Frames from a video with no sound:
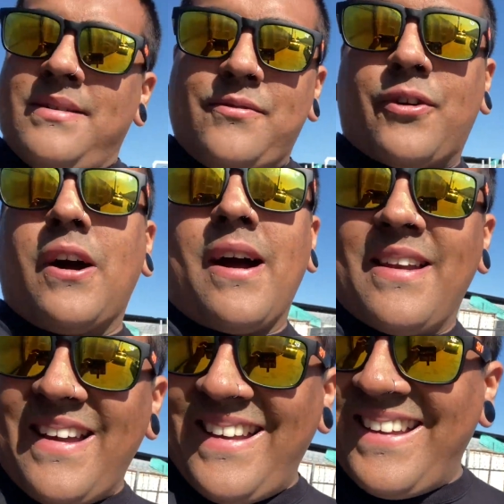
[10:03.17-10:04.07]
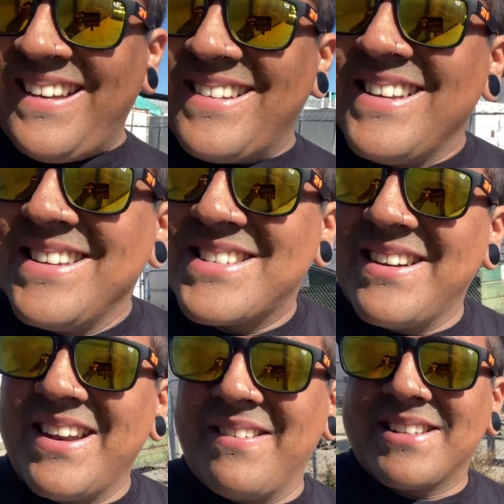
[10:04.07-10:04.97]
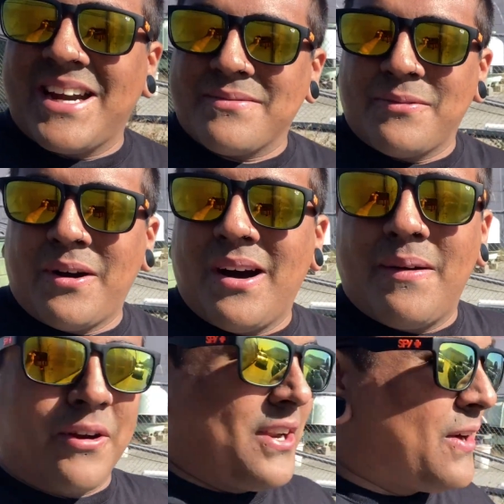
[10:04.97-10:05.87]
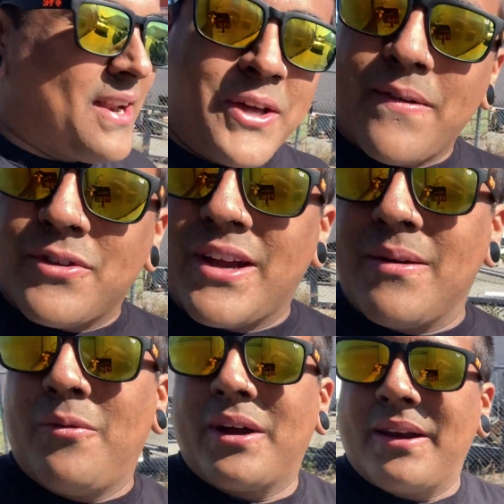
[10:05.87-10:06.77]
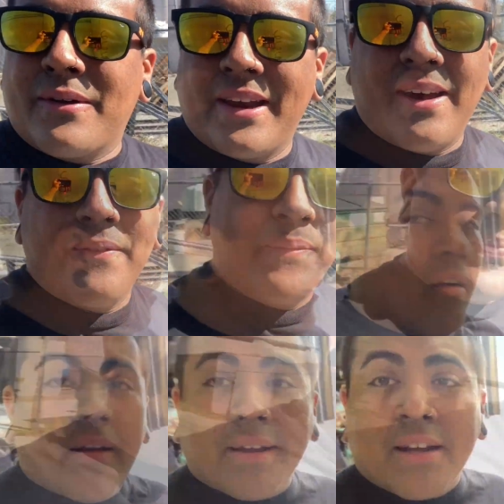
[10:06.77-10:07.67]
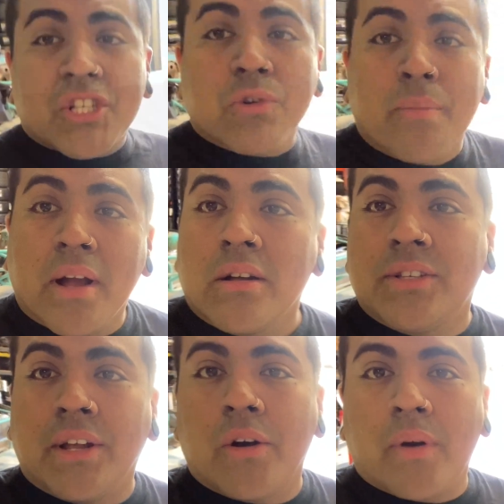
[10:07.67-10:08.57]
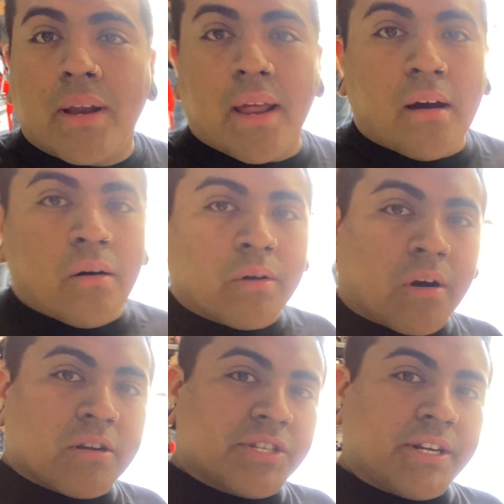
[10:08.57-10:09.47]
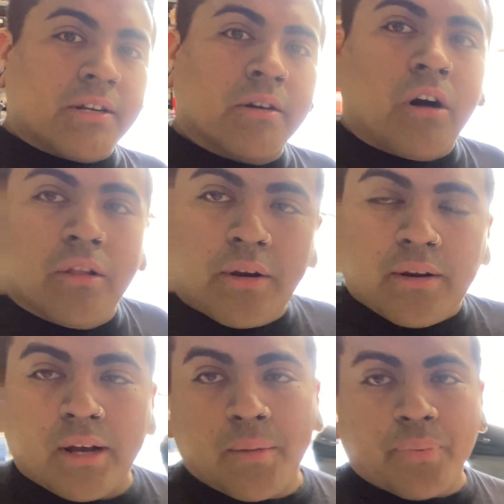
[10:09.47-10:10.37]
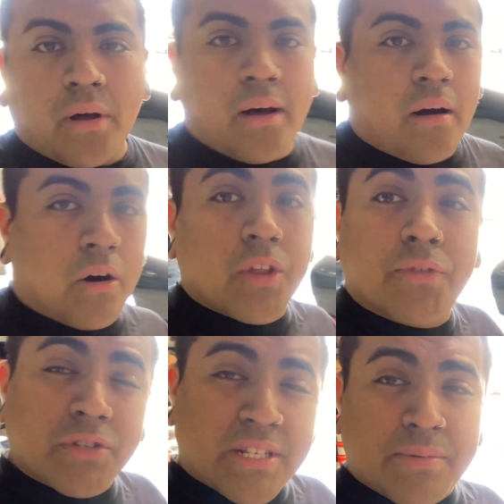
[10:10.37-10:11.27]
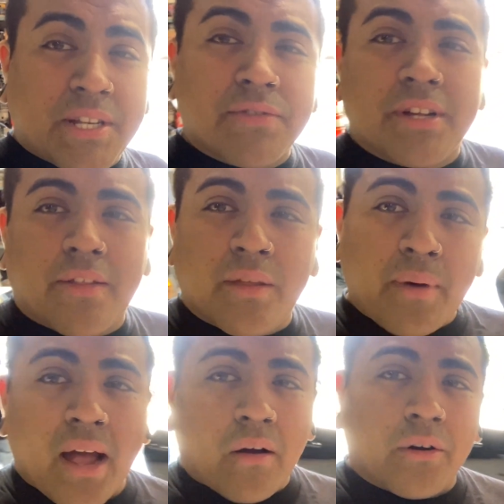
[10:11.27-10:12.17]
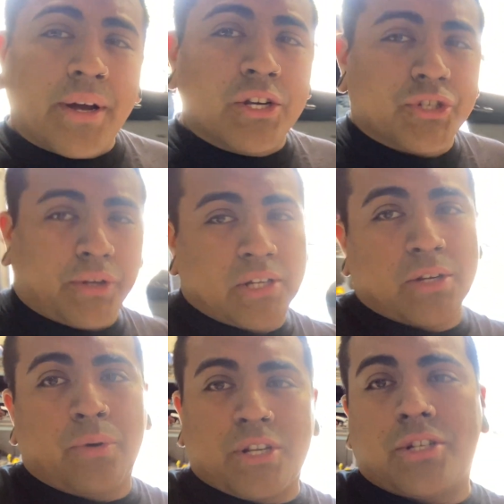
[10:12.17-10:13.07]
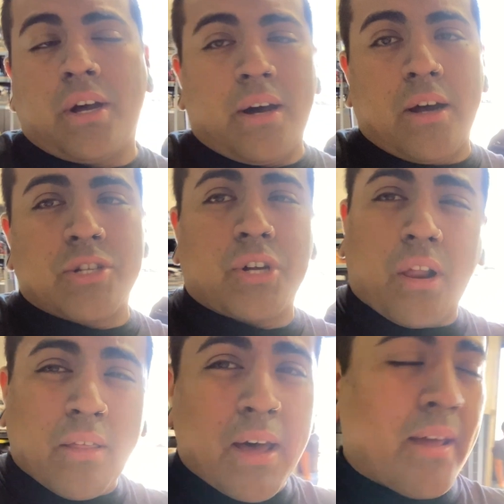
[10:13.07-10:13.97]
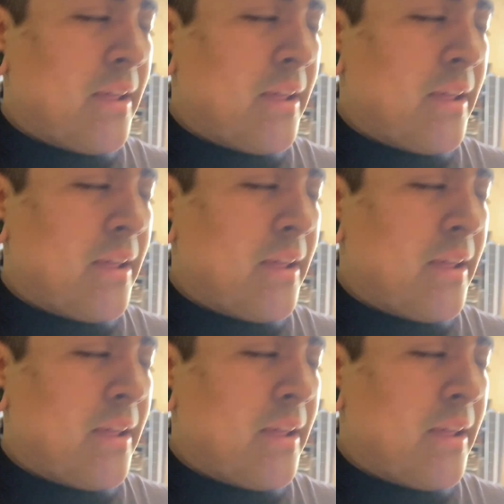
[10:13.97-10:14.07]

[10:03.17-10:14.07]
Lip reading: forgot. So anyways, guys, we're gonna go ahead and get over there and we'll get it right now. All right, guys, so we're back on dyno right now. Car's here, all loaded up. All the fuel system stuff's done in the back. I'll go ahead and show you guys a quick shot of that